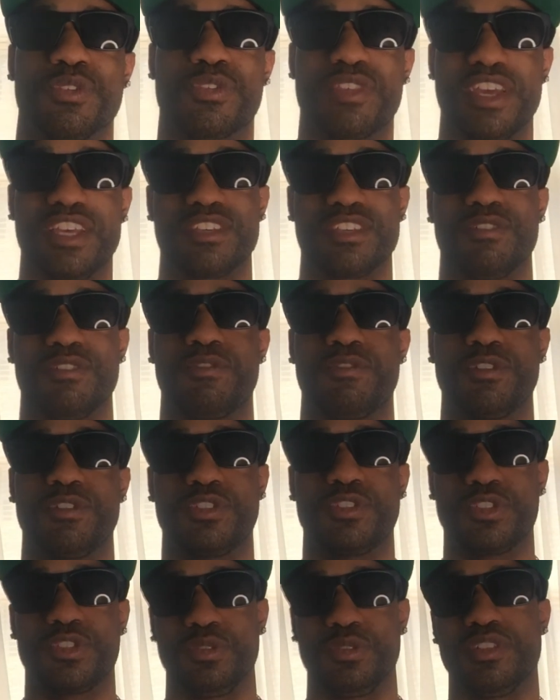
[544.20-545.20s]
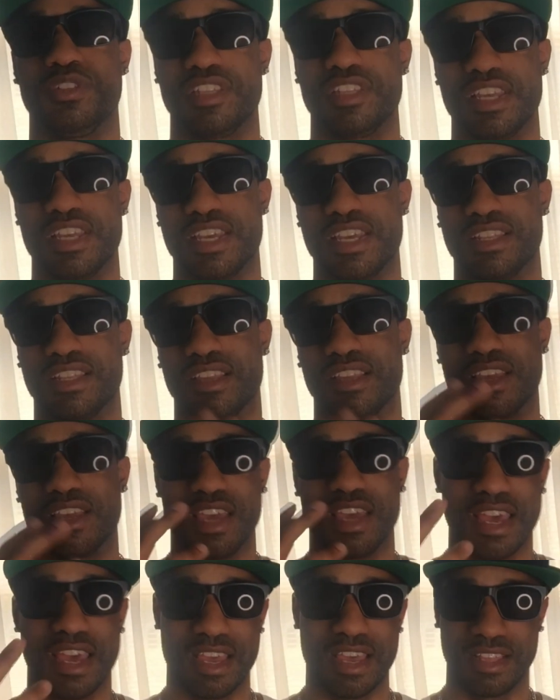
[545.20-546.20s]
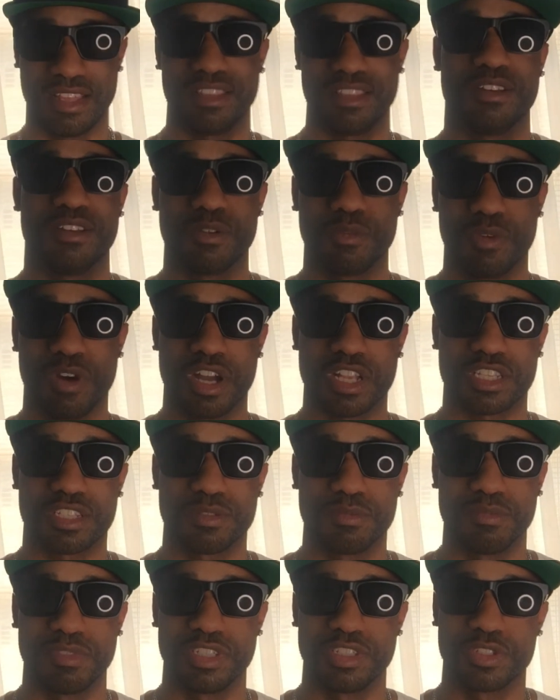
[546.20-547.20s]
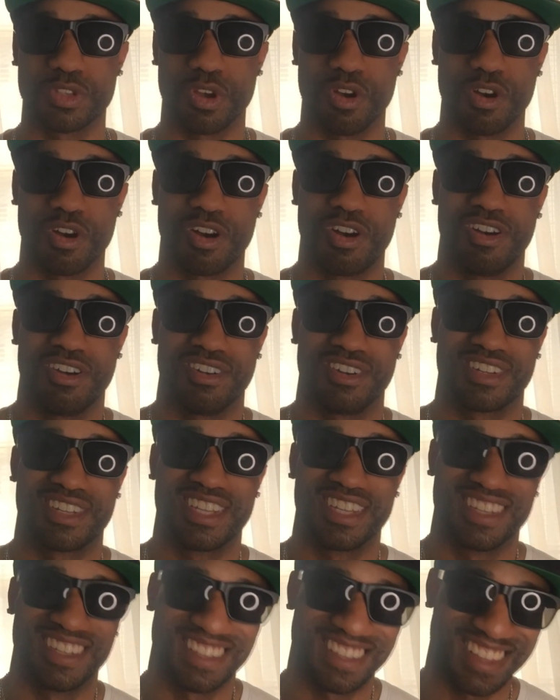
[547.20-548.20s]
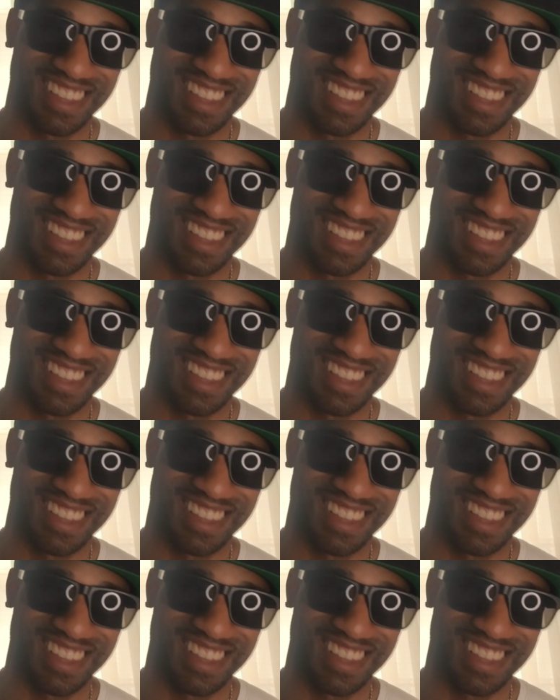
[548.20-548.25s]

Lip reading: thank you for tuning in and watching me talk.